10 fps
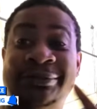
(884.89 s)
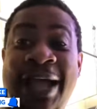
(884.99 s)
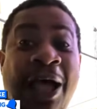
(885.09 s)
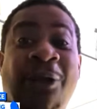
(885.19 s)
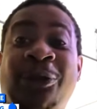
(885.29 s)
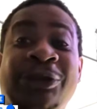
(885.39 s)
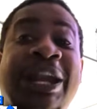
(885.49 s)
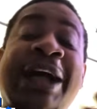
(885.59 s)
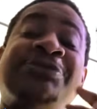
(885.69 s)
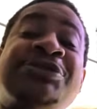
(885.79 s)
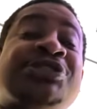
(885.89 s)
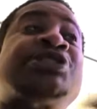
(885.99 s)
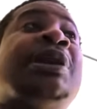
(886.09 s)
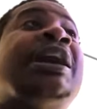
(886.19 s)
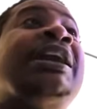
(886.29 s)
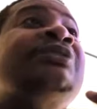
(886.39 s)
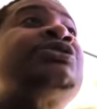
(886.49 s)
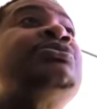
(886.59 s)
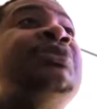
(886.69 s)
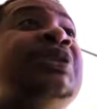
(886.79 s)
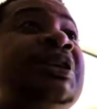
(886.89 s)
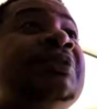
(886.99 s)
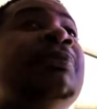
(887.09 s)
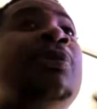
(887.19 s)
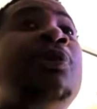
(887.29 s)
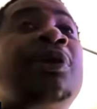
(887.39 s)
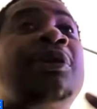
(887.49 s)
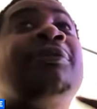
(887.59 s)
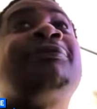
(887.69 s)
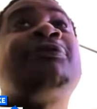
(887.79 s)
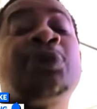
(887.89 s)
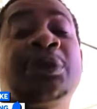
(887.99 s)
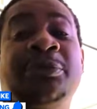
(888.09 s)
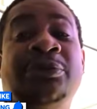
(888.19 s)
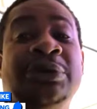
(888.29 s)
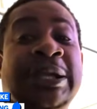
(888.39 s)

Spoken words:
I heard it. I'm just trying to be more affordable.